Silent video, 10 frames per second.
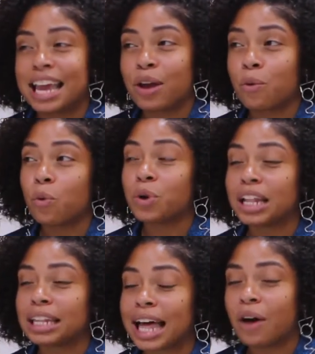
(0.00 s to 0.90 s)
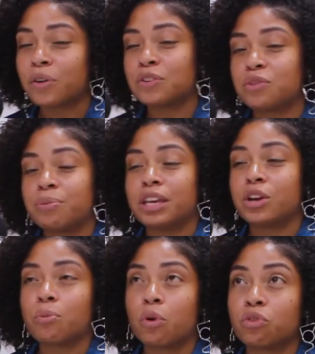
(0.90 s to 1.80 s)
they won't allow you to
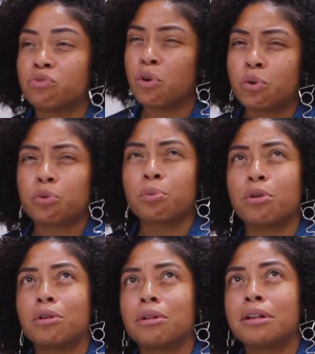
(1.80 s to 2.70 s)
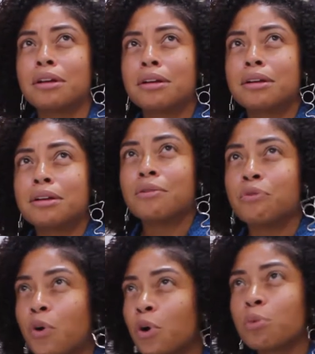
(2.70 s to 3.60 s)
be your most vulnerable
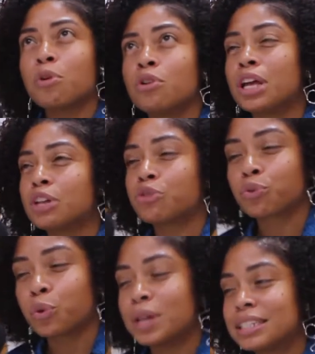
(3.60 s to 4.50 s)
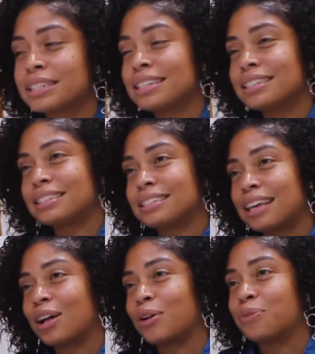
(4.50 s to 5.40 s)
and truest
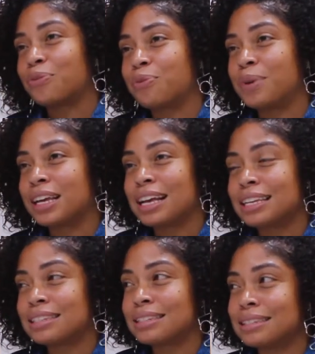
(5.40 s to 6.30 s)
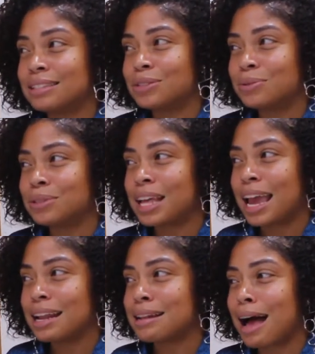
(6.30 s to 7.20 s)
self. Because do
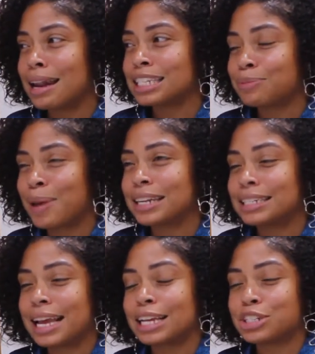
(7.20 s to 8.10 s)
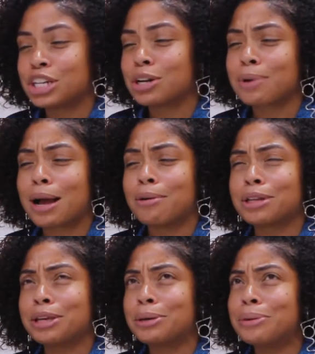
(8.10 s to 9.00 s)
they not expect to take a shit
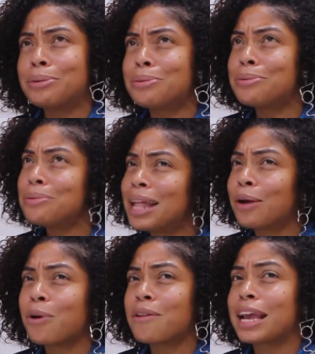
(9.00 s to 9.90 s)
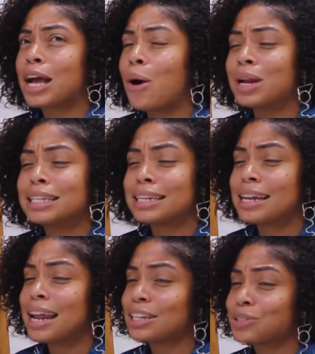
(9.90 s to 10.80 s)
around you? Like, where are they going into
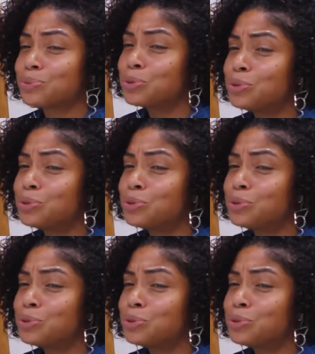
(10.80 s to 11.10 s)
the next room?